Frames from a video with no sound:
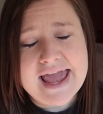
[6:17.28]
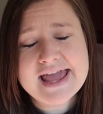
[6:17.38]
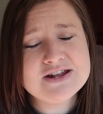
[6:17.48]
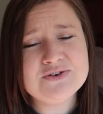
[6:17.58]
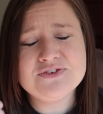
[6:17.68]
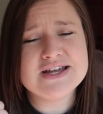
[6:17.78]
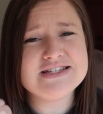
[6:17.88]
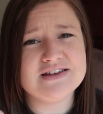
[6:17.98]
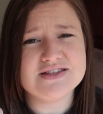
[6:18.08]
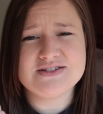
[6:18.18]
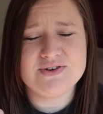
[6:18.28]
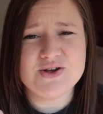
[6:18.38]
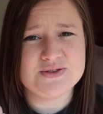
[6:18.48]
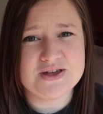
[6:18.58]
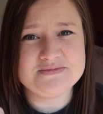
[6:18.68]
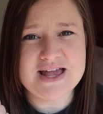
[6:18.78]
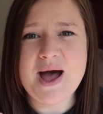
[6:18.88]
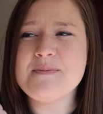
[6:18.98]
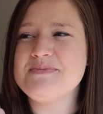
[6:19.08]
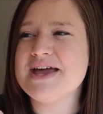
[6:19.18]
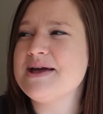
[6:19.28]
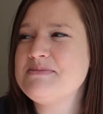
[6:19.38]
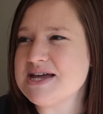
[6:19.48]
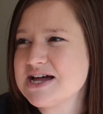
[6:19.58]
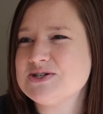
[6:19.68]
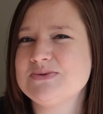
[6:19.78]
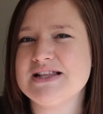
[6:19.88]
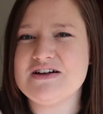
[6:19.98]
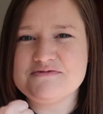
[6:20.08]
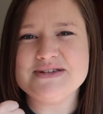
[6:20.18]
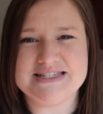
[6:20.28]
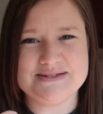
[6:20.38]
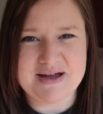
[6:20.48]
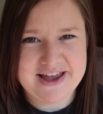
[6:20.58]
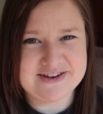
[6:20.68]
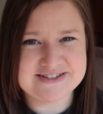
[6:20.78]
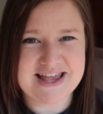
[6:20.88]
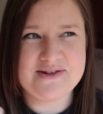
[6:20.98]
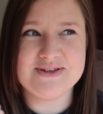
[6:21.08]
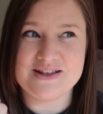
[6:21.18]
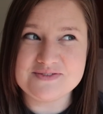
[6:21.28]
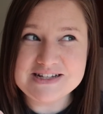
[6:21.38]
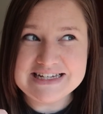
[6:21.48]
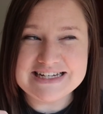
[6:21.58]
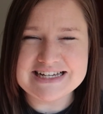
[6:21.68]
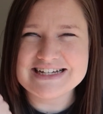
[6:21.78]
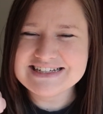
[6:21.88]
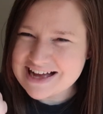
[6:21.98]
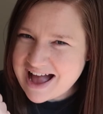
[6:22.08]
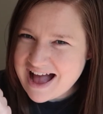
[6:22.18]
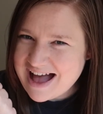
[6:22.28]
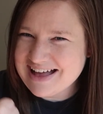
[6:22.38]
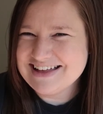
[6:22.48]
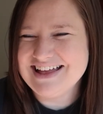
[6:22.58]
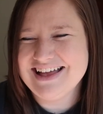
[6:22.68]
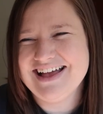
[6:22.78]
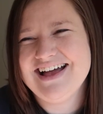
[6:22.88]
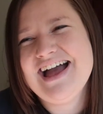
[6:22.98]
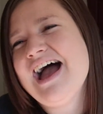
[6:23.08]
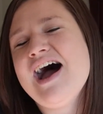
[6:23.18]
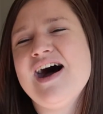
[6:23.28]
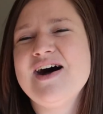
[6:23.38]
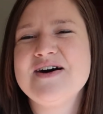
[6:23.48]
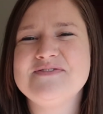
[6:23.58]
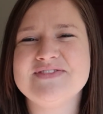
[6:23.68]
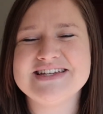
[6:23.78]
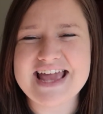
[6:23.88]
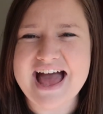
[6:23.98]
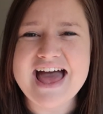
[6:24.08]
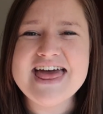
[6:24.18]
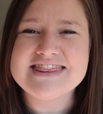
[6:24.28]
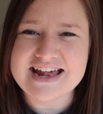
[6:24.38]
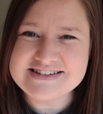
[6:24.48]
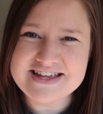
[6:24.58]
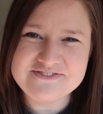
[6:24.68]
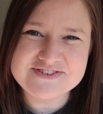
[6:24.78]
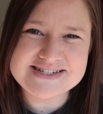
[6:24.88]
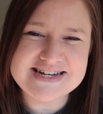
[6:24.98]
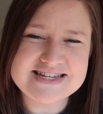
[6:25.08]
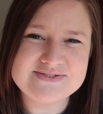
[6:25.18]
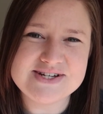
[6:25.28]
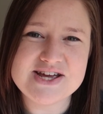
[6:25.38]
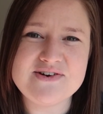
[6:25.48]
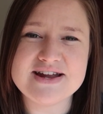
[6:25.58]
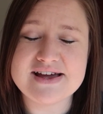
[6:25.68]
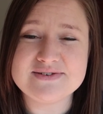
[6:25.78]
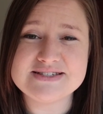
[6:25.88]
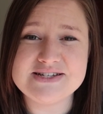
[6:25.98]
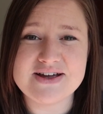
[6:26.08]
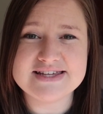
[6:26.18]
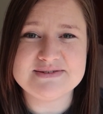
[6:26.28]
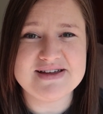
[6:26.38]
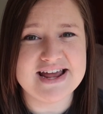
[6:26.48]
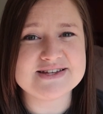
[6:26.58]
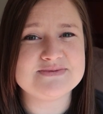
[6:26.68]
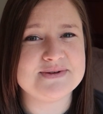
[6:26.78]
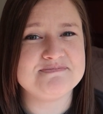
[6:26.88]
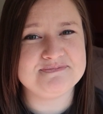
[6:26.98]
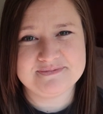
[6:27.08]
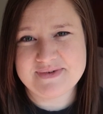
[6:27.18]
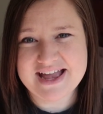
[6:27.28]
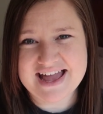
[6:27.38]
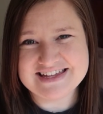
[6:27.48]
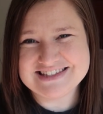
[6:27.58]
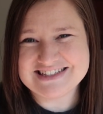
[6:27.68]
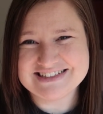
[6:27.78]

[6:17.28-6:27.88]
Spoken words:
And don't forget to give this video a thumbs up because we love Mrs. Meyers and we love cleaning. But yeah, that is it for today's video and I will see you guys in my next one. Bye guys.